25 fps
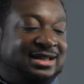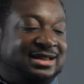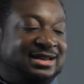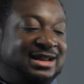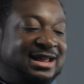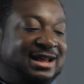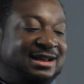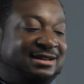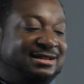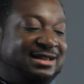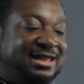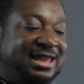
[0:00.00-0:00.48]

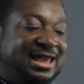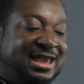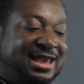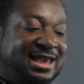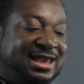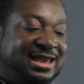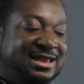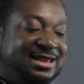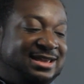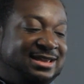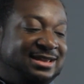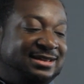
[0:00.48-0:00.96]
Now,
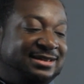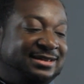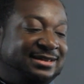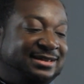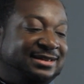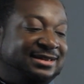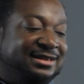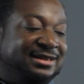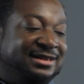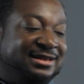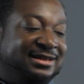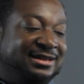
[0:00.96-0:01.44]
A
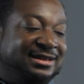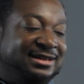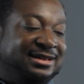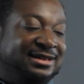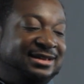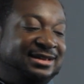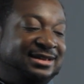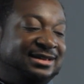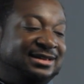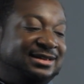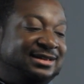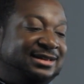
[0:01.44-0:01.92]

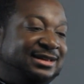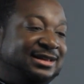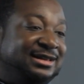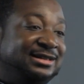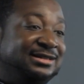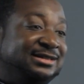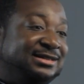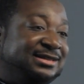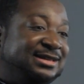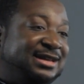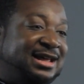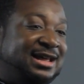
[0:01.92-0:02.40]

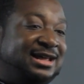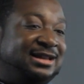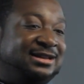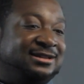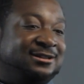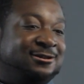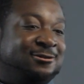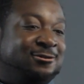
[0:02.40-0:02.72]
is not